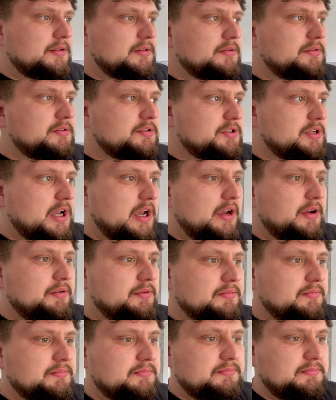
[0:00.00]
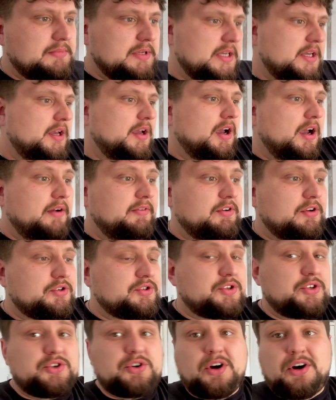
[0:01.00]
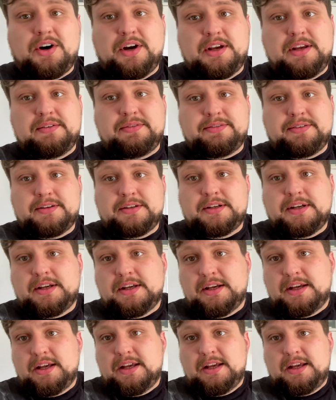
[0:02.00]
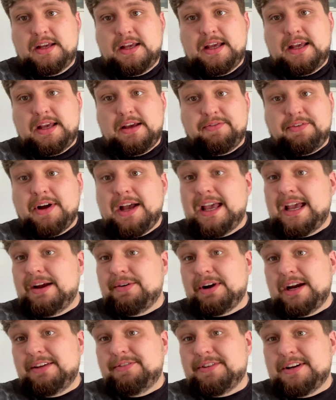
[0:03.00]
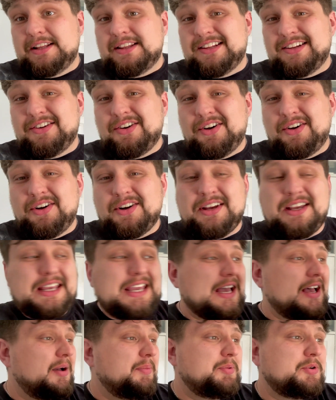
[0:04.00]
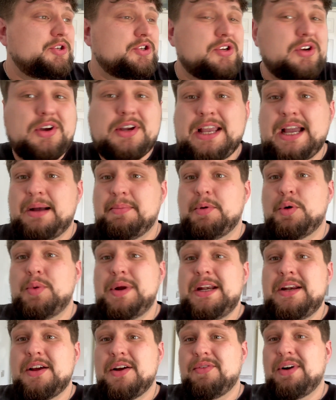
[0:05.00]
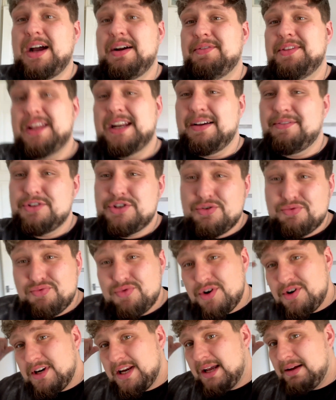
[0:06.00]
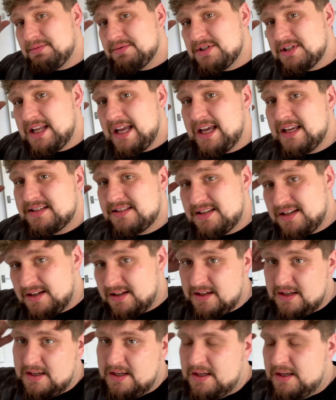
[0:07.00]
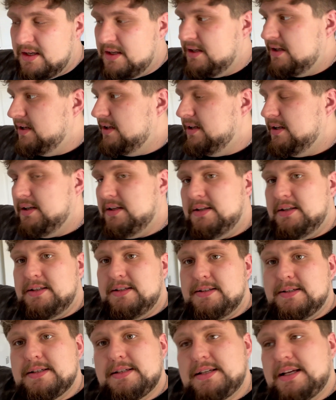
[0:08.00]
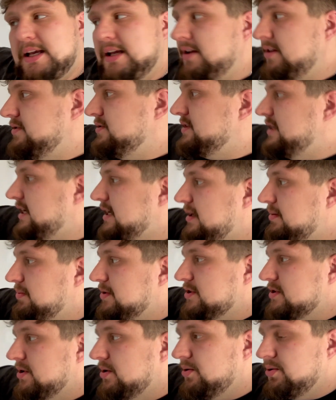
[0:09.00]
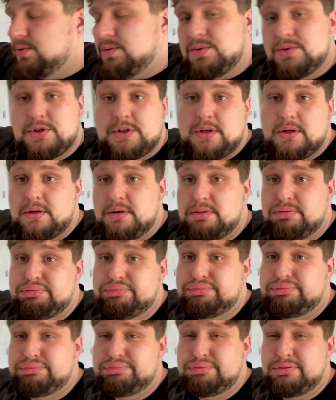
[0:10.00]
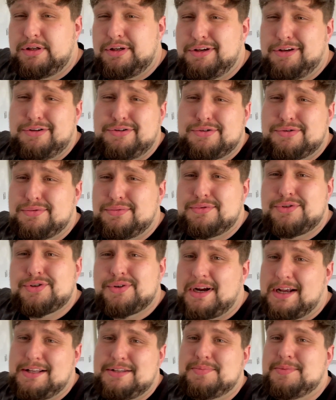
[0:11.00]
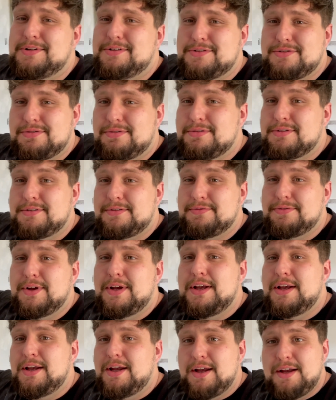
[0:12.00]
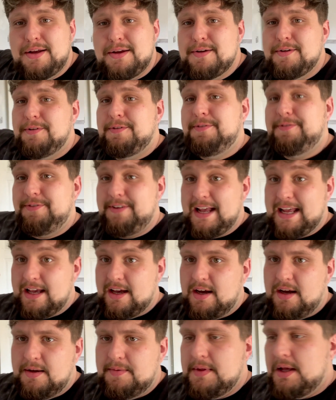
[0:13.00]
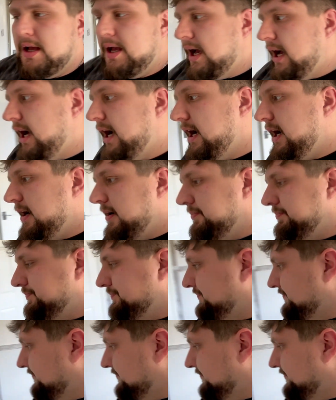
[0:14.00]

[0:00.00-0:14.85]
So overlooks the drive. If I hear anything in the night, I can get up and just look out my window rather than having to run downstairs to see who's nicking my tools. Usual tradesman sort of fear. So